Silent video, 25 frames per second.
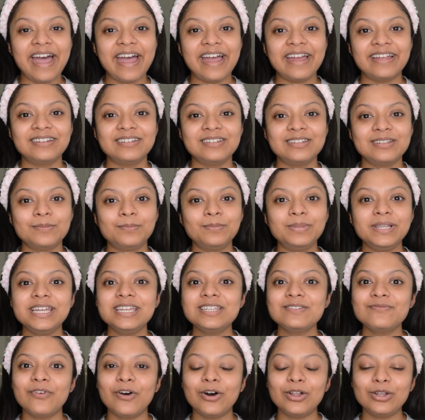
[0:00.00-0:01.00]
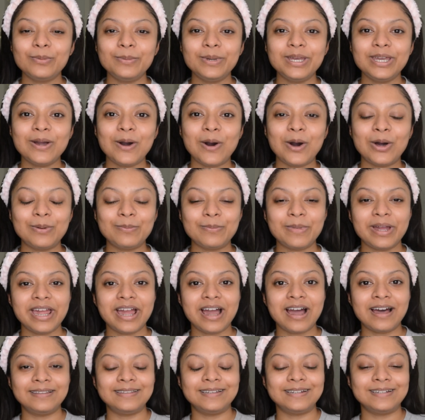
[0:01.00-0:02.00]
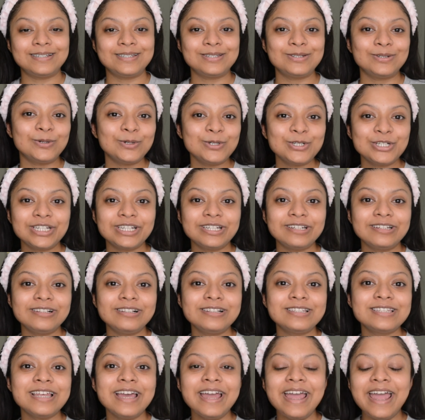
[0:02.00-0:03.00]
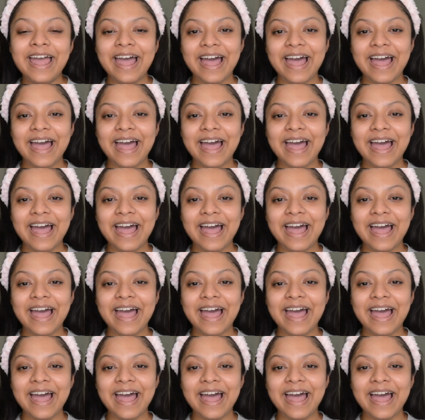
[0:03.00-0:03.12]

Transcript: and please follow me on my other socials